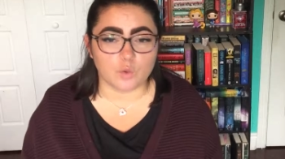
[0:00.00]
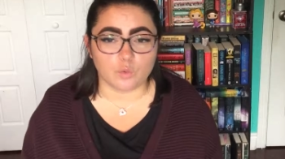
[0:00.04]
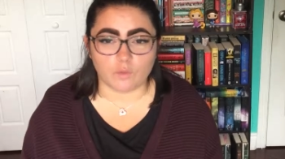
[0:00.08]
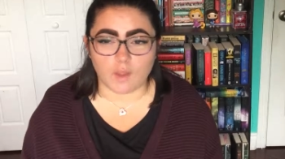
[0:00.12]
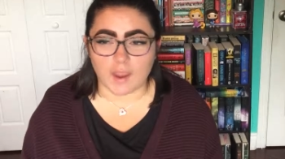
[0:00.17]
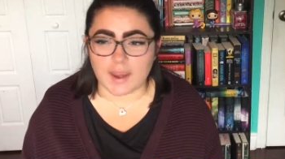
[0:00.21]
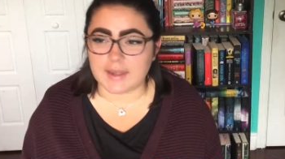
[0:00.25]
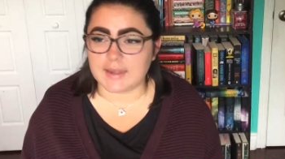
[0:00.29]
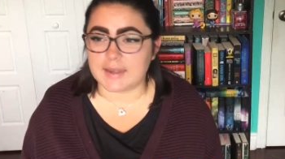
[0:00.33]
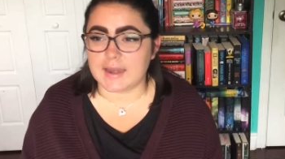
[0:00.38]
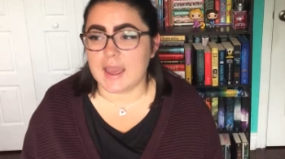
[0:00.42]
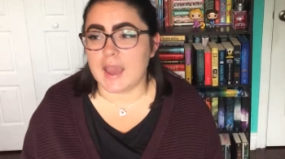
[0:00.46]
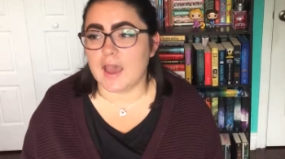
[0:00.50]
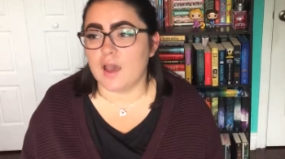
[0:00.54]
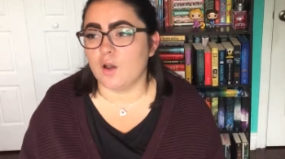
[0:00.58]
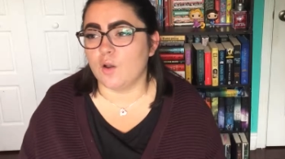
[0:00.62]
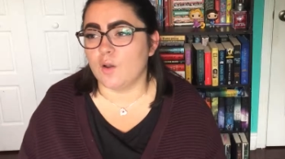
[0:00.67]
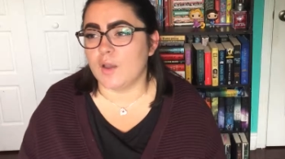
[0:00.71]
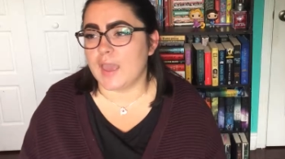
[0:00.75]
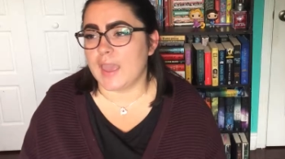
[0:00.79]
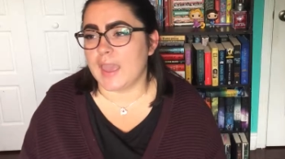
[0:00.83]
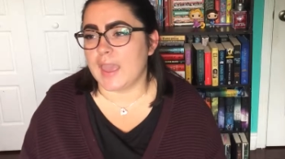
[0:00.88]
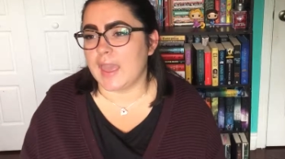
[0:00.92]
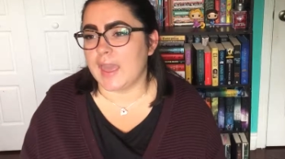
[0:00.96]
right
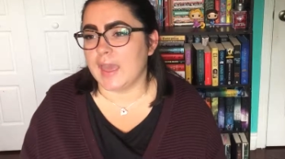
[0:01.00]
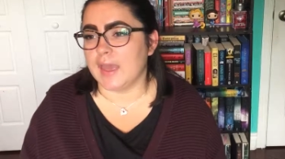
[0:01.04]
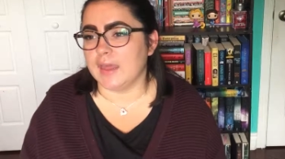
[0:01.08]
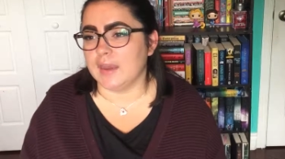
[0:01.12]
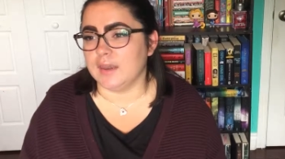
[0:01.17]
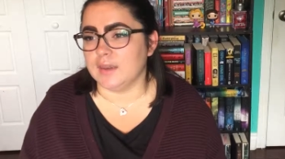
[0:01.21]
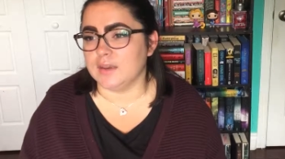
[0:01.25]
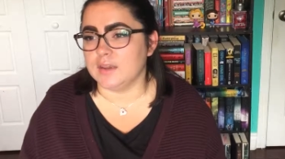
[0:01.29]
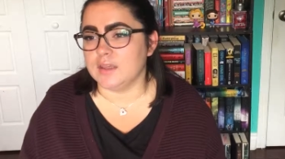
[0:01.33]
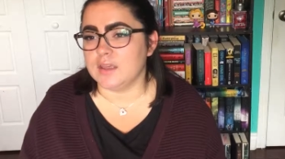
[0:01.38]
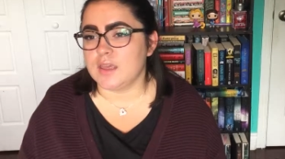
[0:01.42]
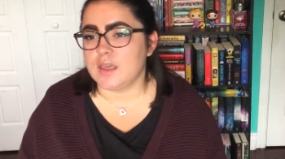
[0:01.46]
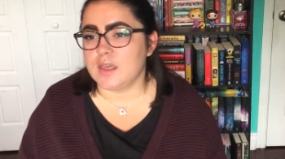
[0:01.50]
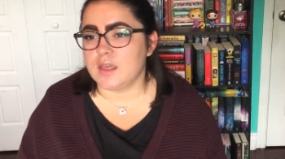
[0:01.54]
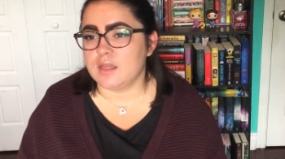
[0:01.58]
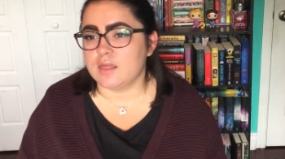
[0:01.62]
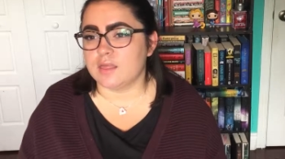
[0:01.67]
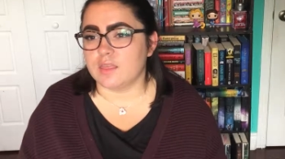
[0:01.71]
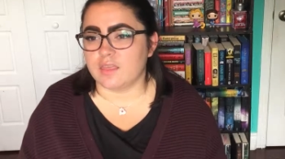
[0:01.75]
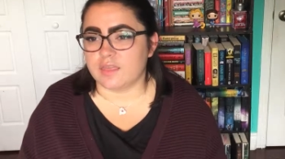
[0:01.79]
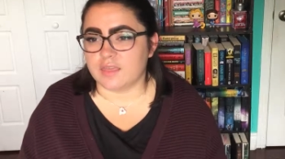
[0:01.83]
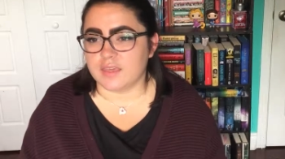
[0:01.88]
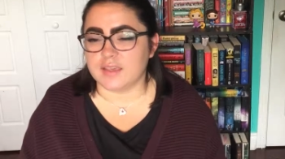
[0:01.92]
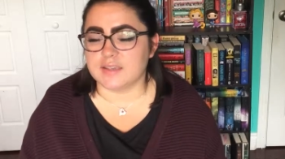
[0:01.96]
now, and
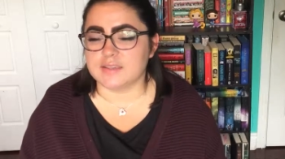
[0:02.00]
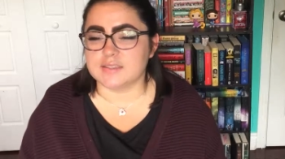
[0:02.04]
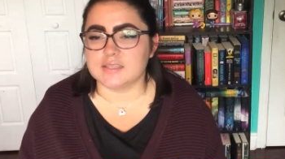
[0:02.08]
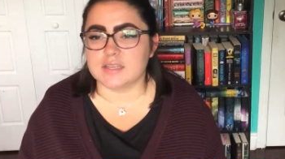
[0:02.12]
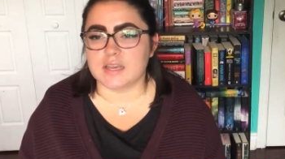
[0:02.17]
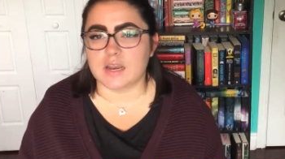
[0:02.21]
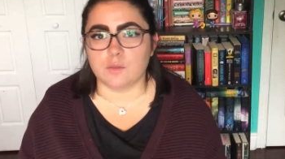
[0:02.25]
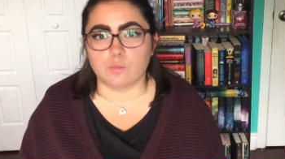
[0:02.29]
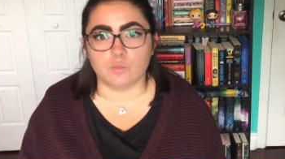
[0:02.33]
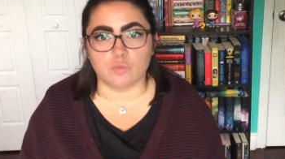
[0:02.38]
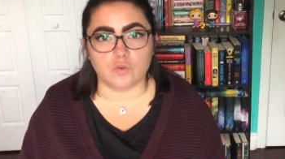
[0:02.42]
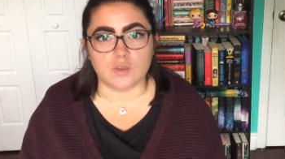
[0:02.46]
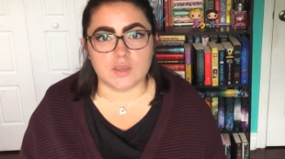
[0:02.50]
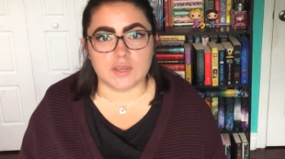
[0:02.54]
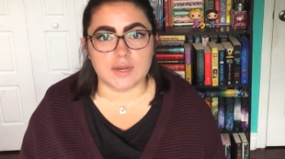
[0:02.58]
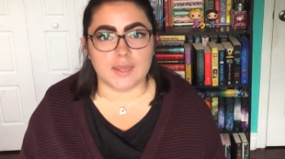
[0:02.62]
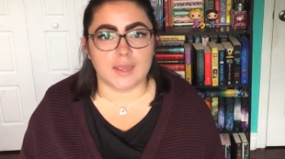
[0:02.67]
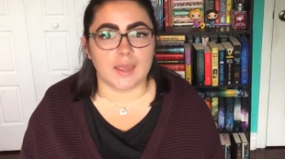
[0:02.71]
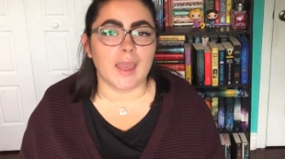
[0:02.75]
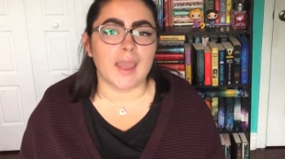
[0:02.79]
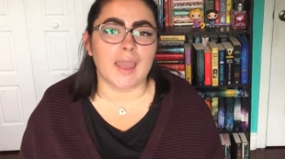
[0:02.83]
the things that I'm reading,